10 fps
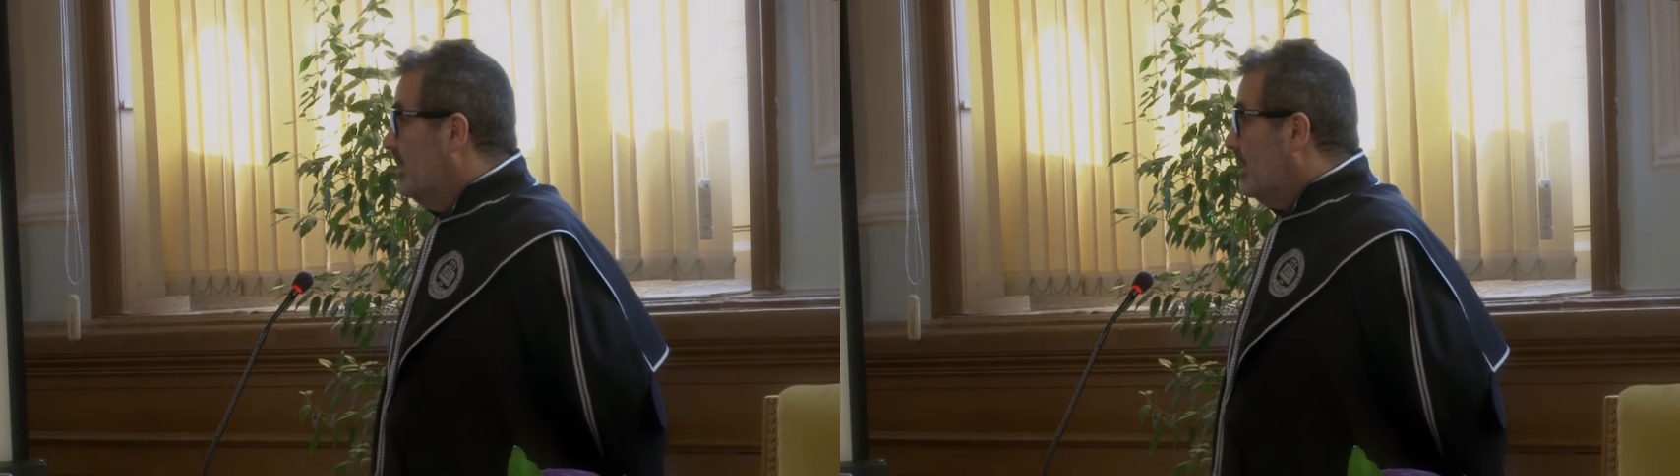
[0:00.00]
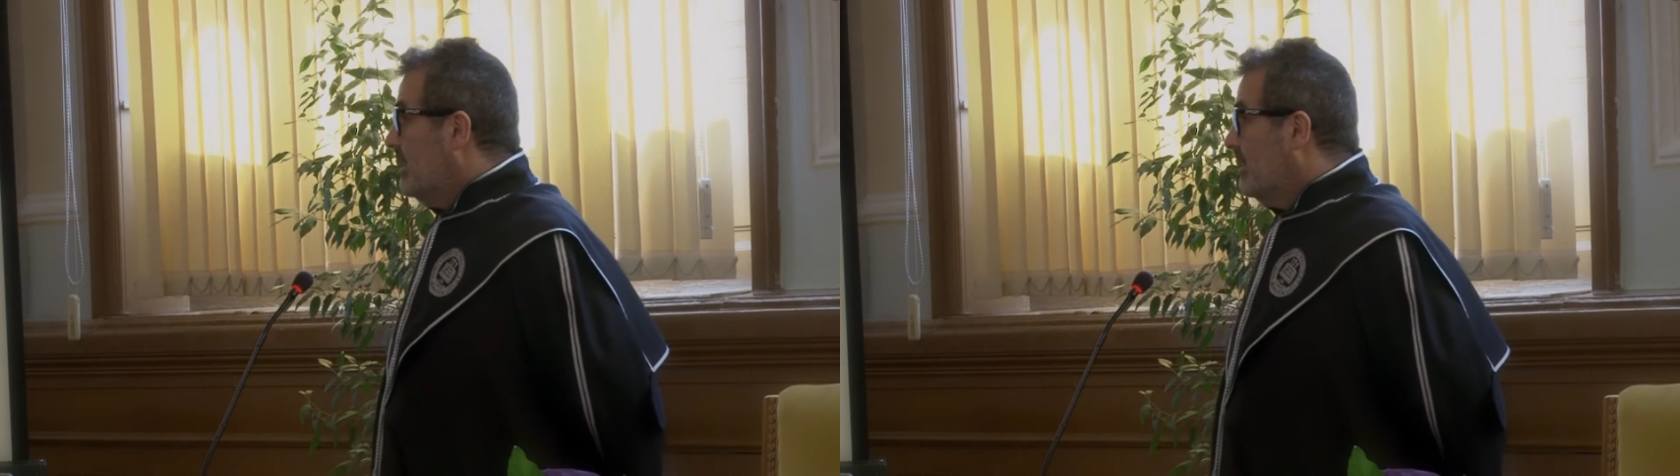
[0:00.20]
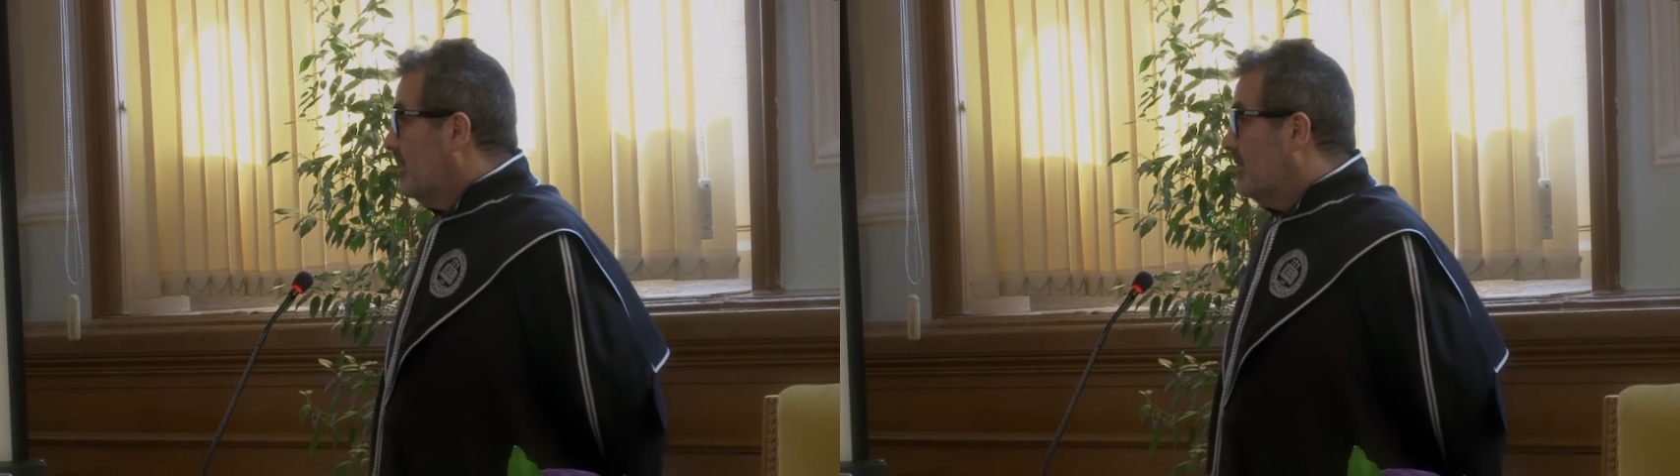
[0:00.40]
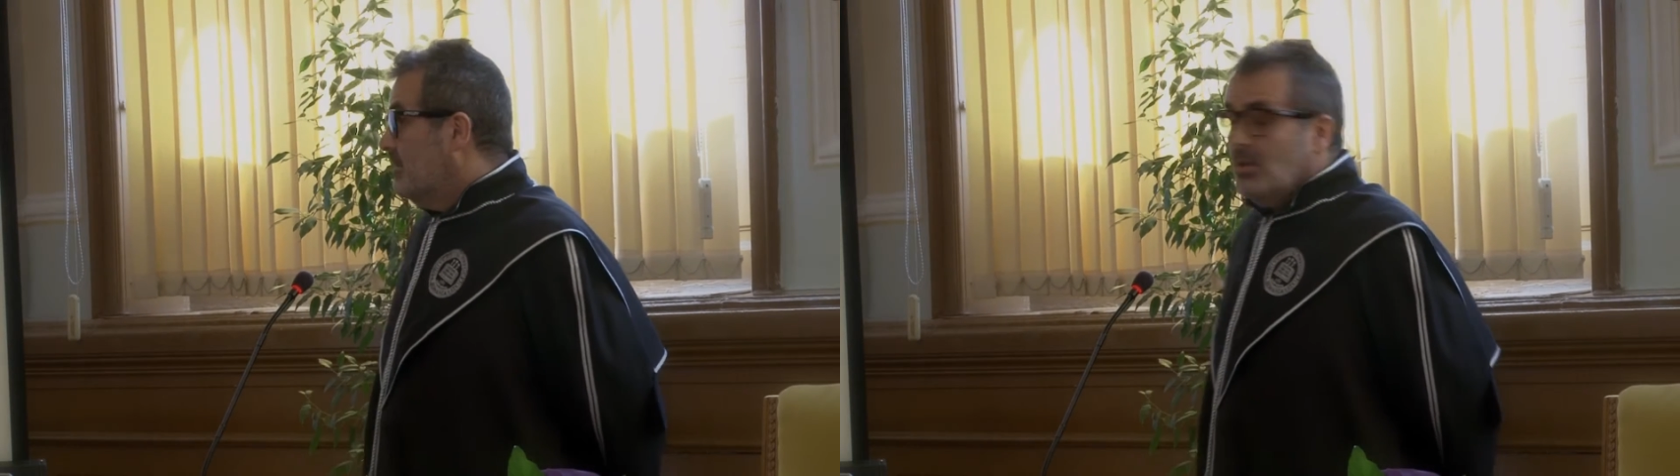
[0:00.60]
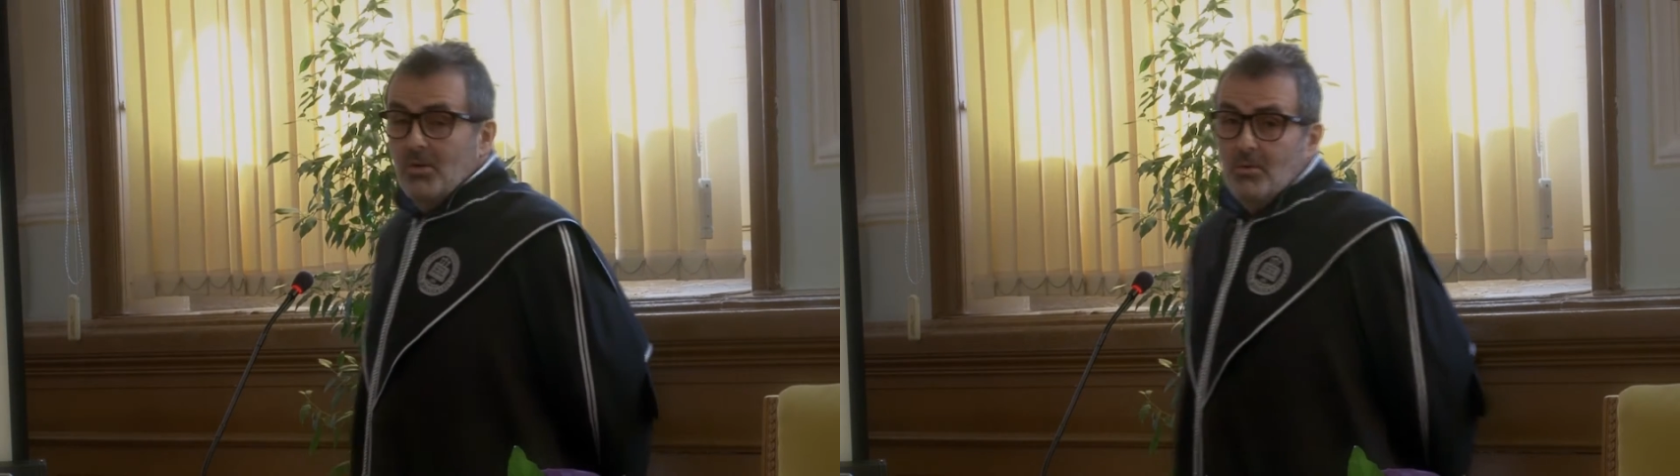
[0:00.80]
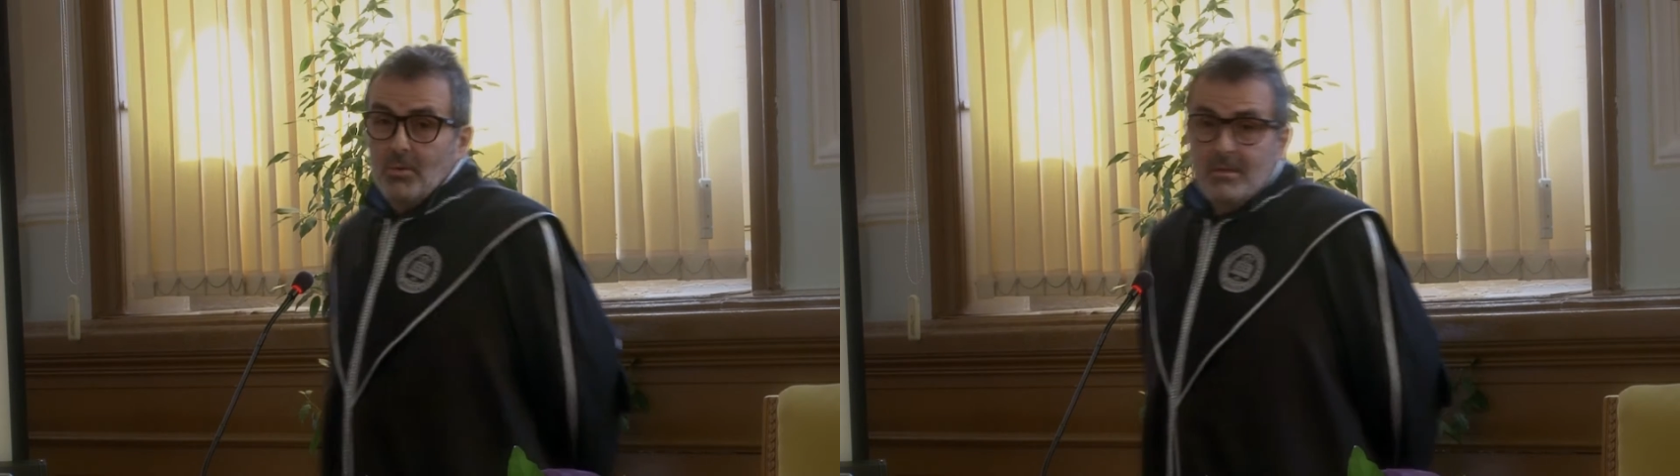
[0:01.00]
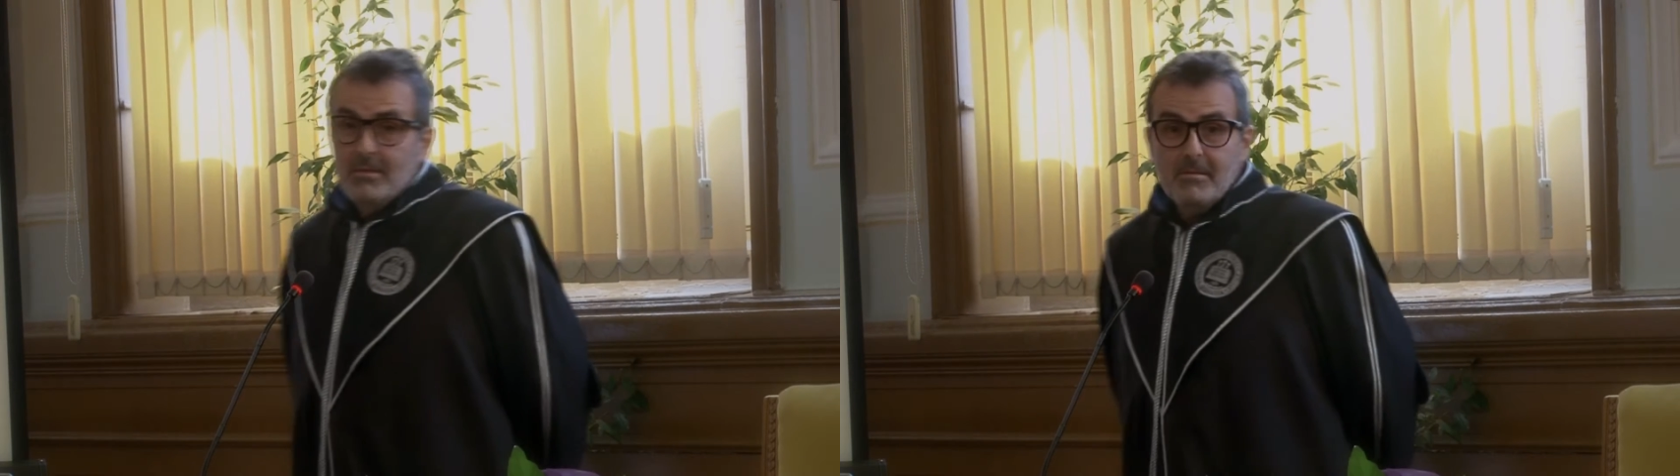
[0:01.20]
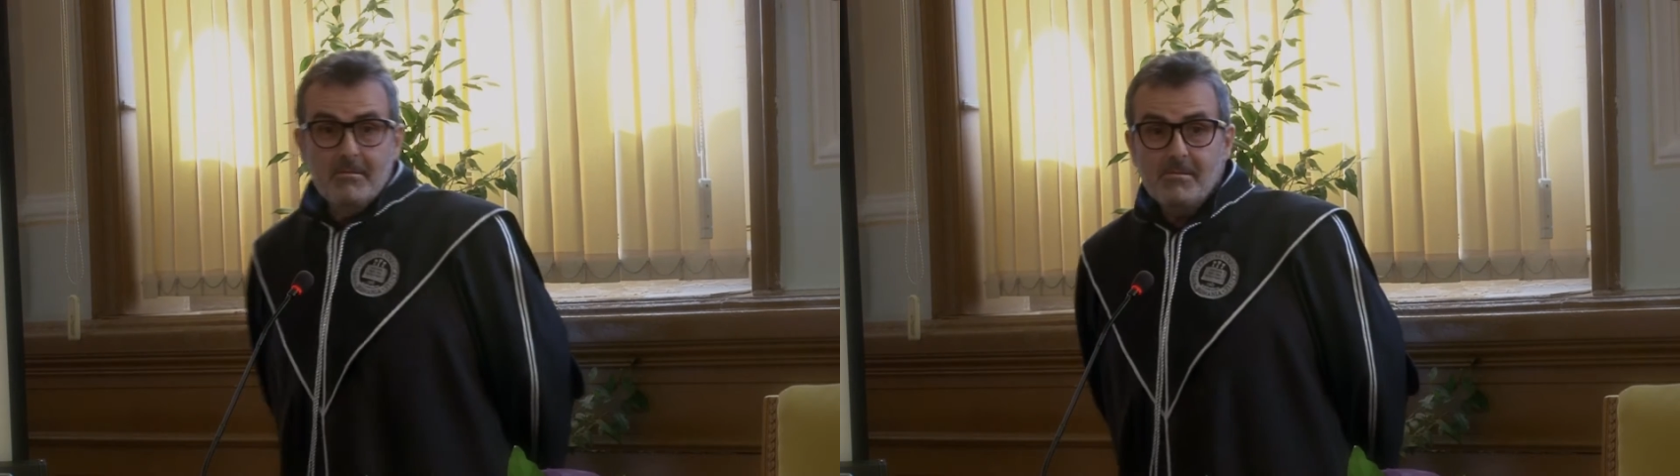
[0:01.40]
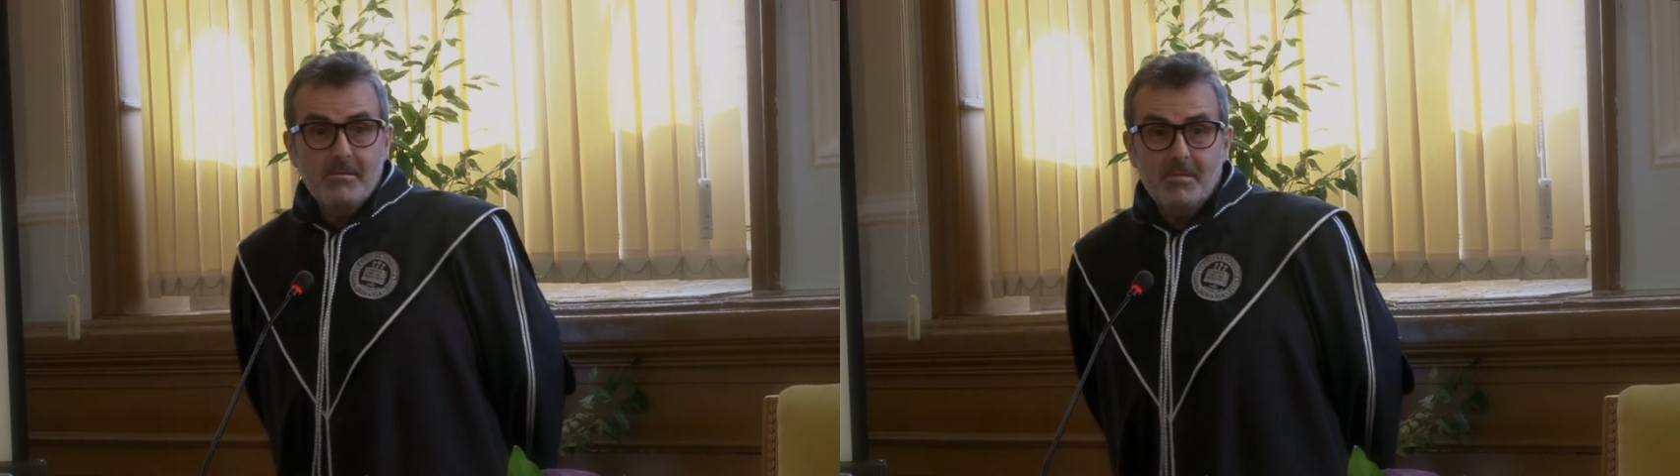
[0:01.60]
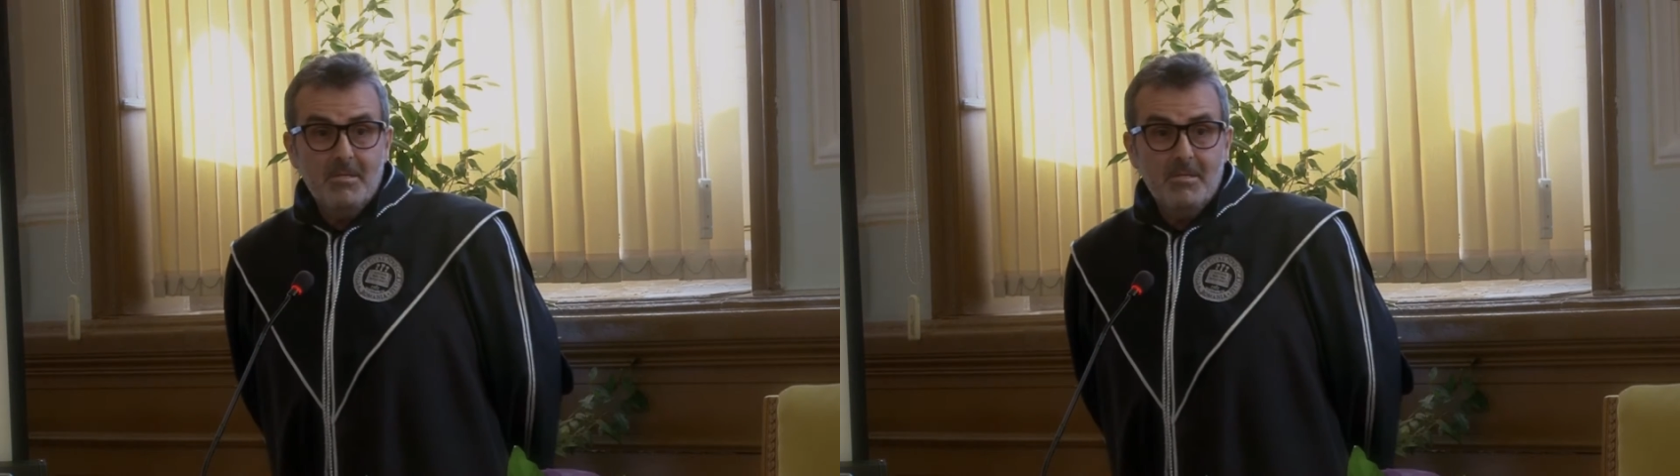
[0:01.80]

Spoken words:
So